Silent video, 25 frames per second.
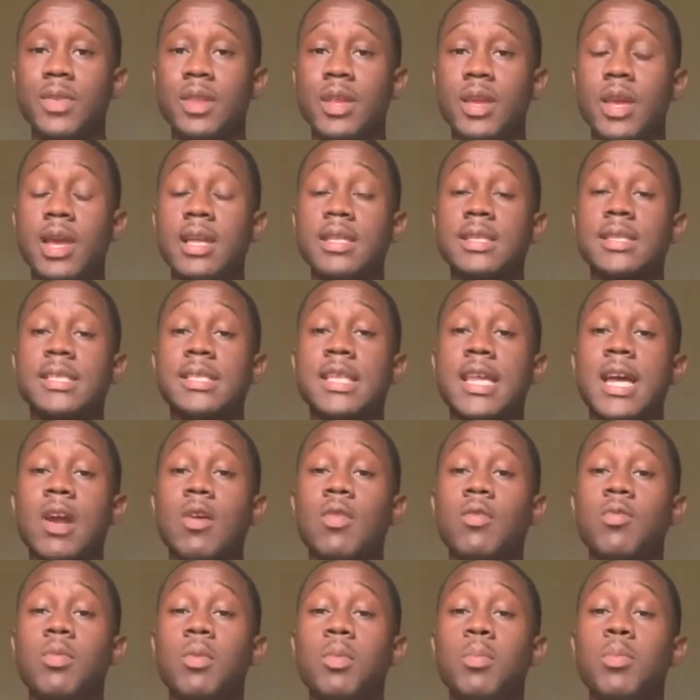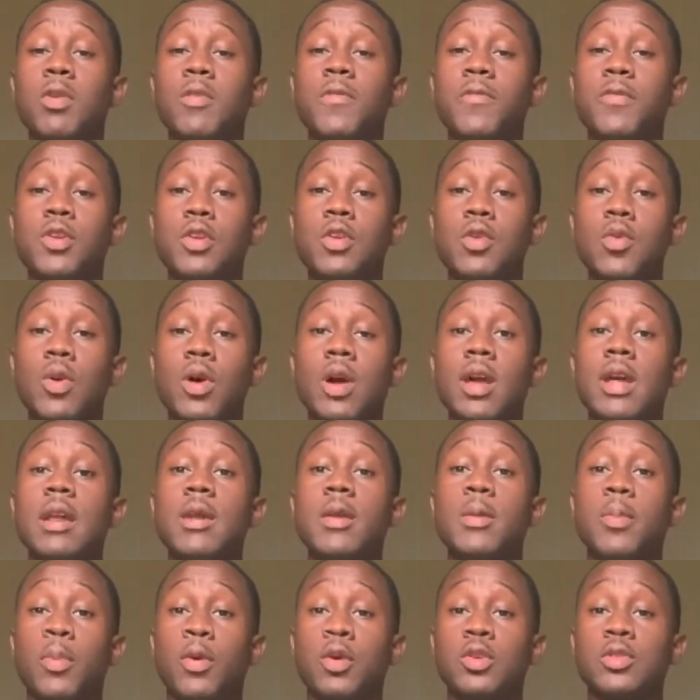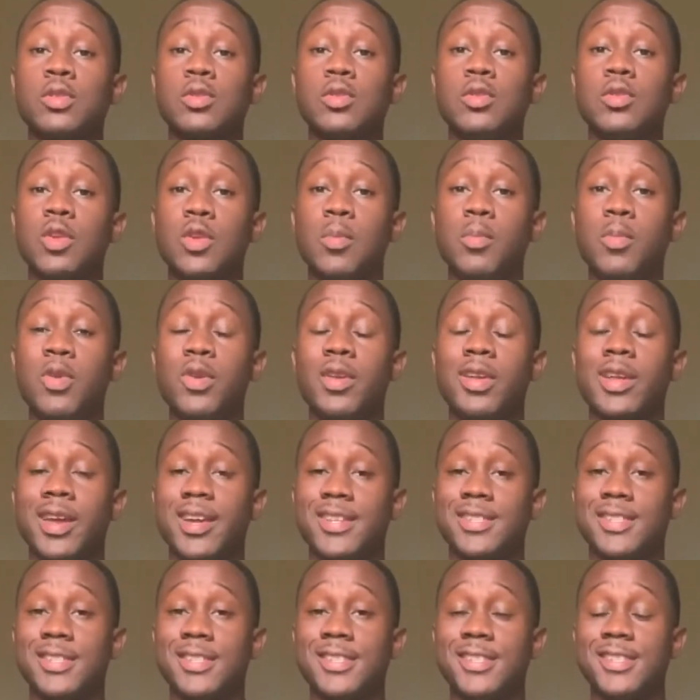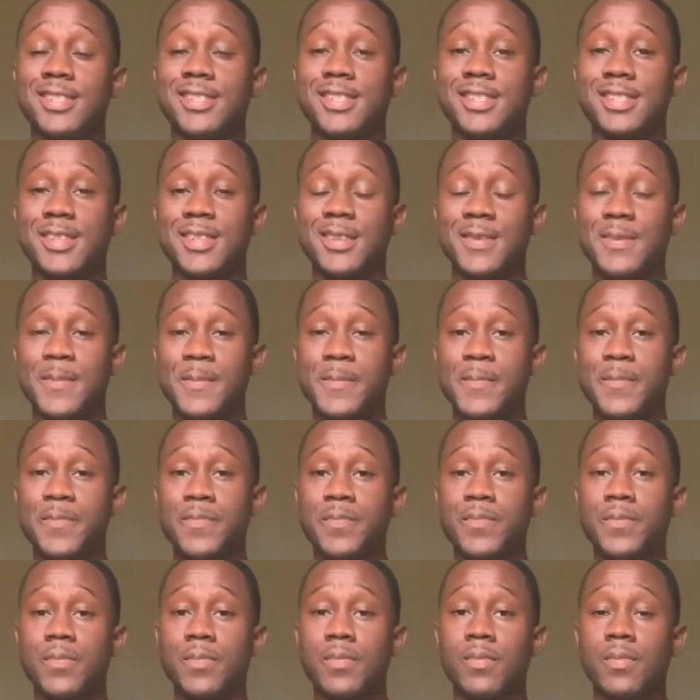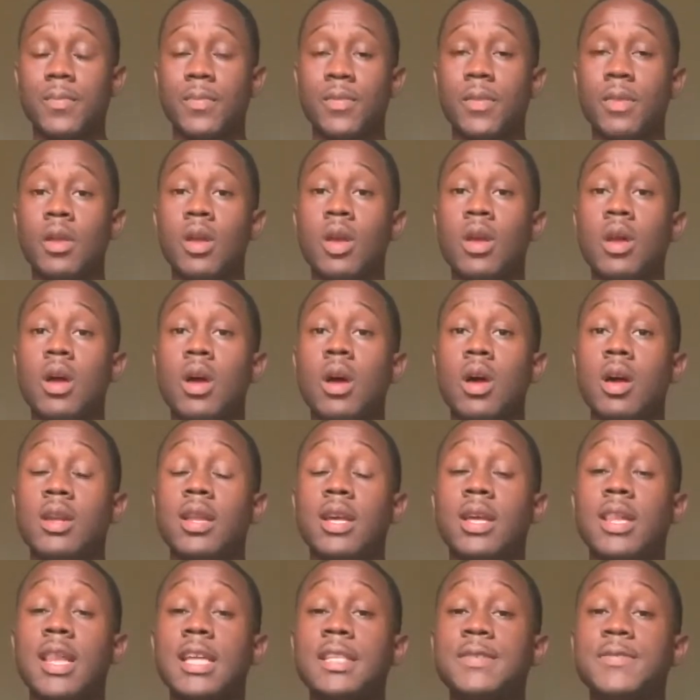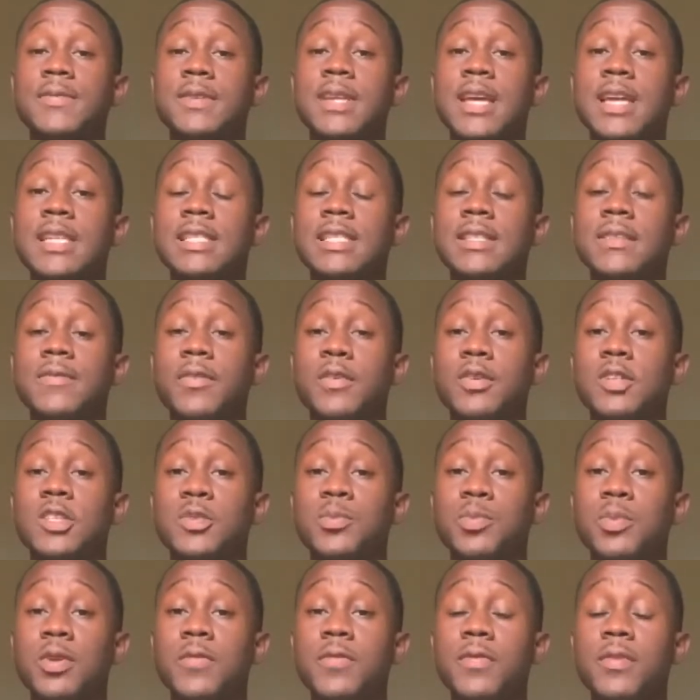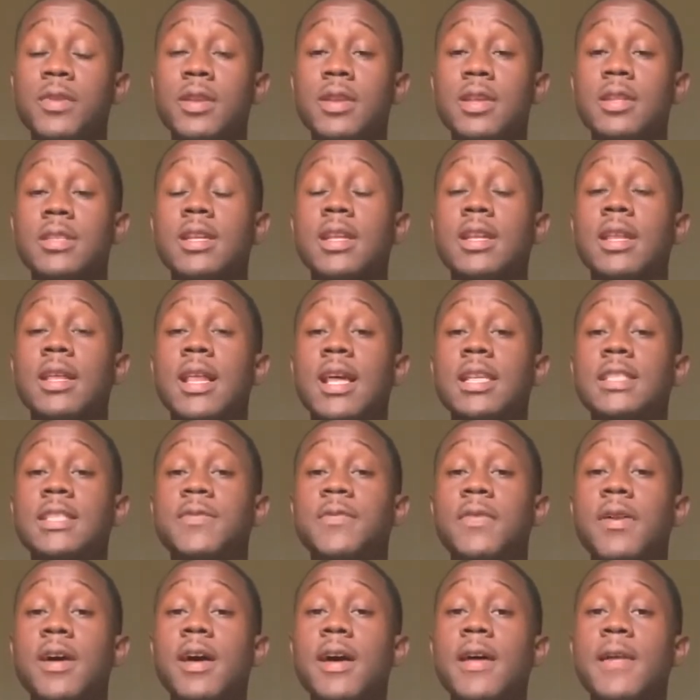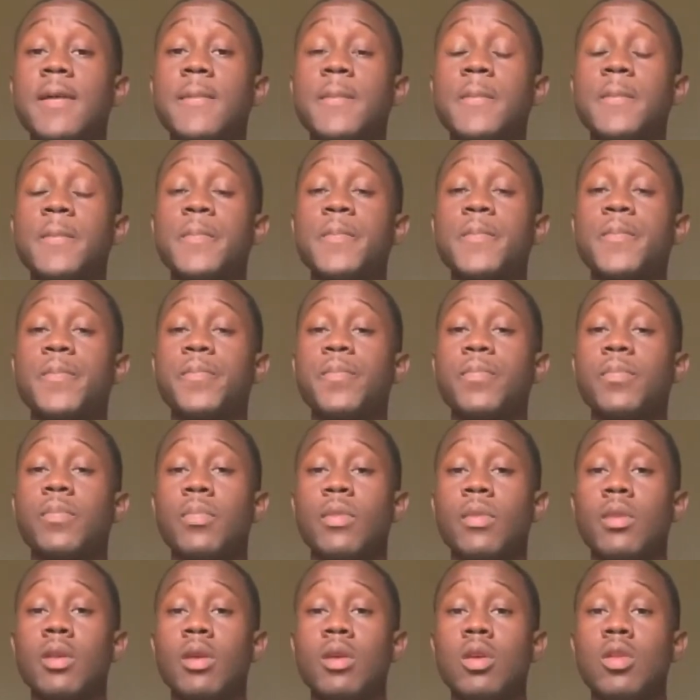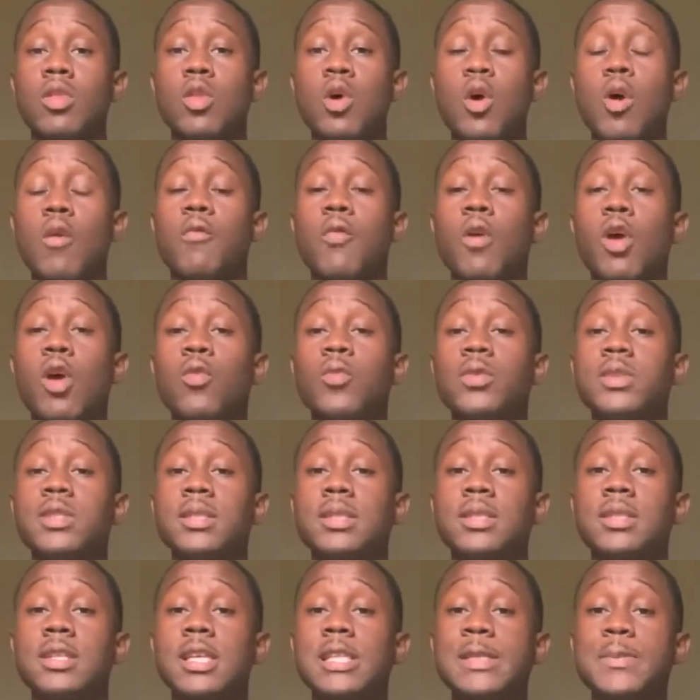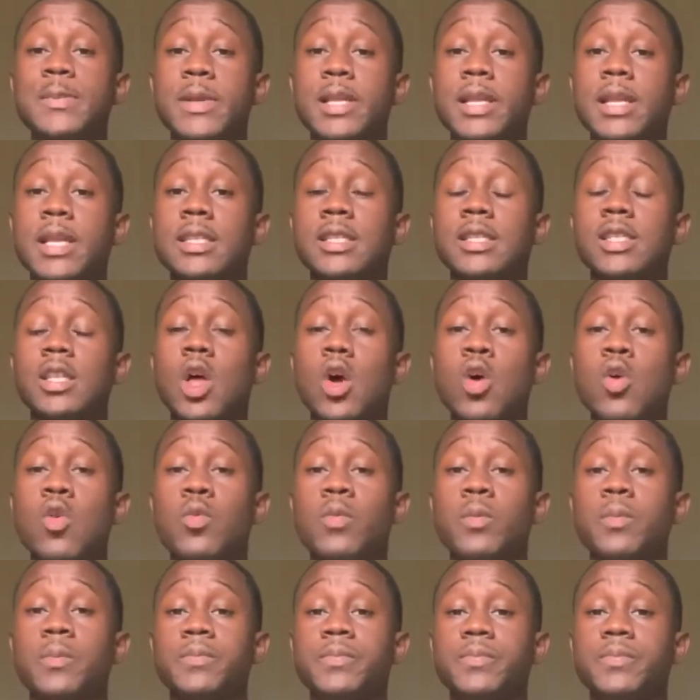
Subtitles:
and today I will be briefing you on interpersonal communications. The classification for this briefing is unclassified. The overall risk assessment is low.